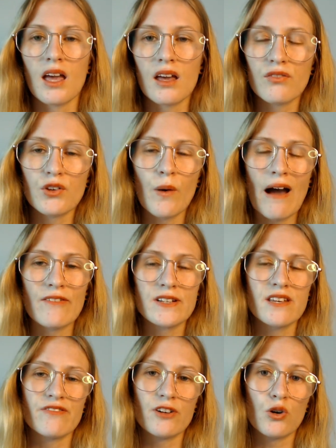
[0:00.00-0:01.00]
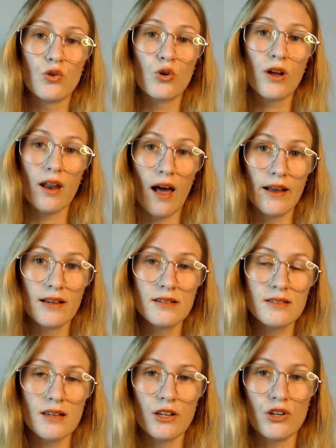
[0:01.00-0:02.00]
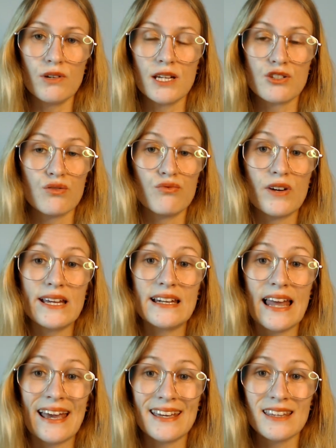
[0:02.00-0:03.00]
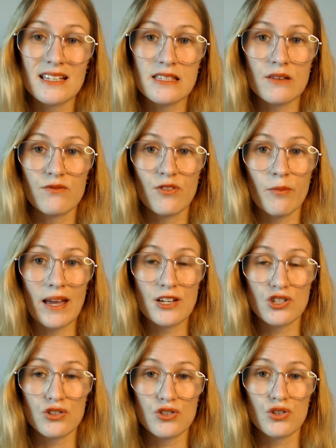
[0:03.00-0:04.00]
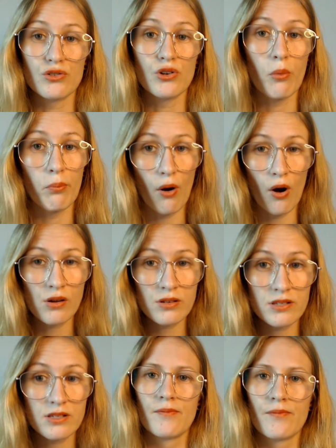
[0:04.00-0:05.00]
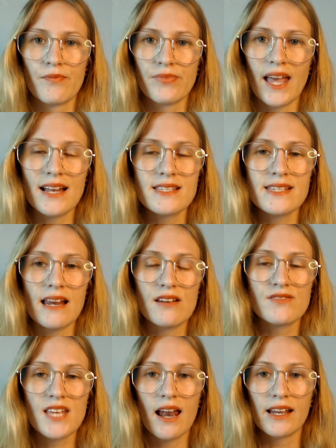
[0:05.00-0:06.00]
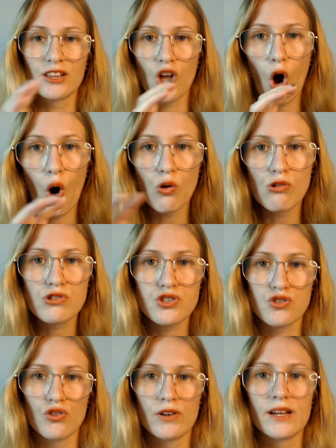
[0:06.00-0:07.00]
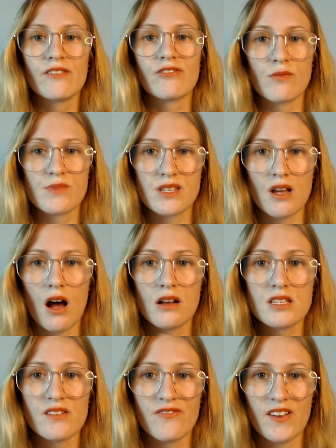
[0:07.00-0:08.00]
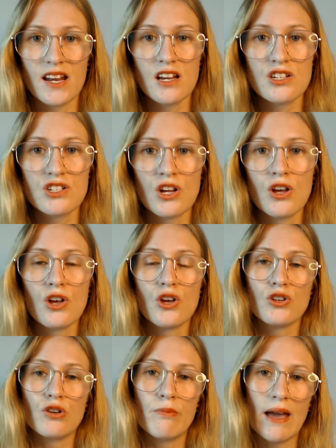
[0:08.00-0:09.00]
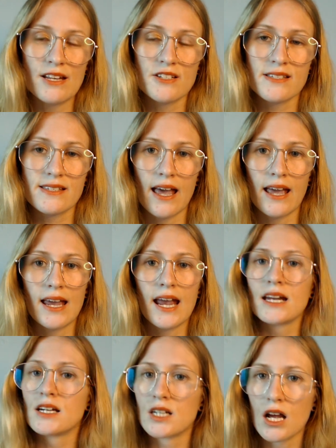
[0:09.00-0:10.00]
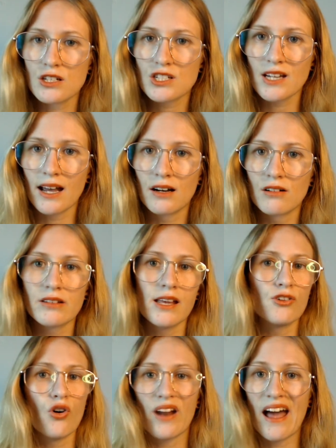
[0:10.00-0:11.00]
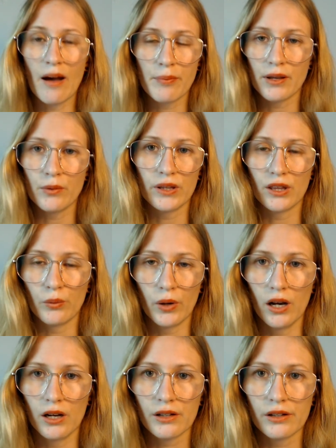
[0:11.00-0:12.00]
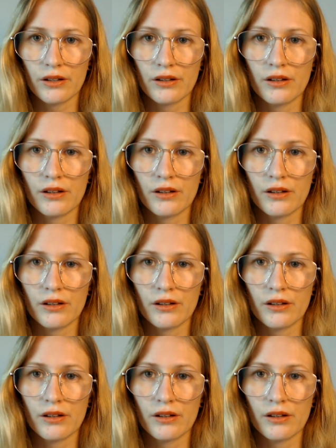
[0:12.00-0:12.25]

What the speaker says: If you have a difficult client and you need to relay this information to your boss, instead of telling the whole story from start to finish, you may just say, in a nutshell, they're not happy with the work.